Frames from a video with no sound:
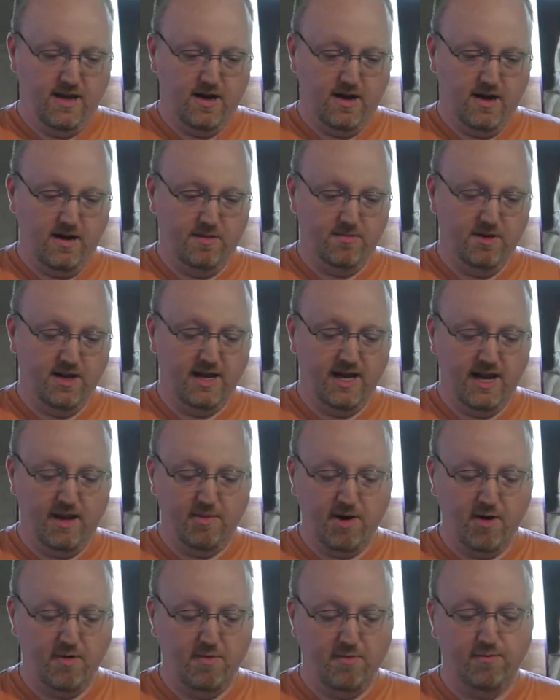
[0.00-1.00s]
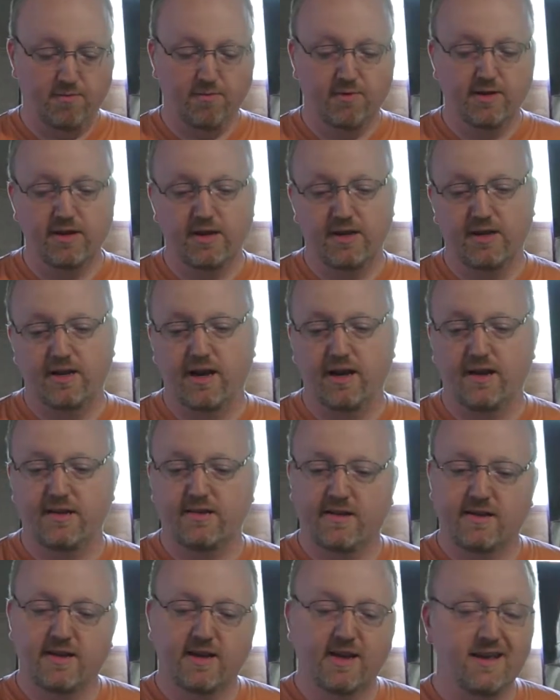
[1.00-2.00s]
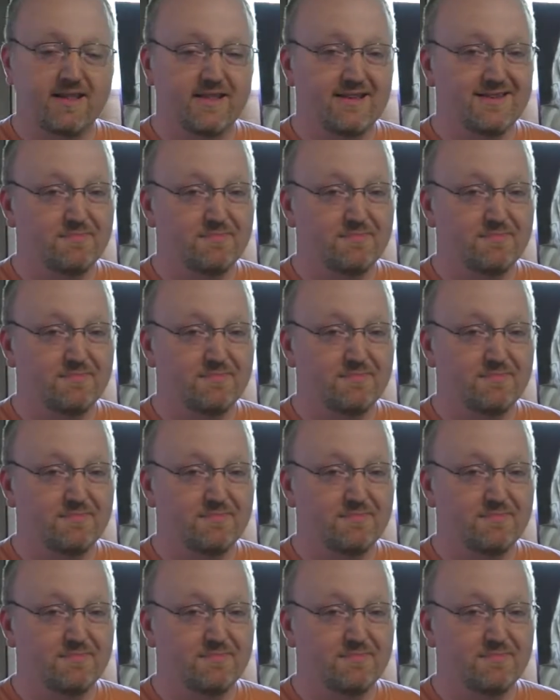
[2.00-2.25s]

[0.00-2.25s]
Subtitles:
It came out really nice, and again,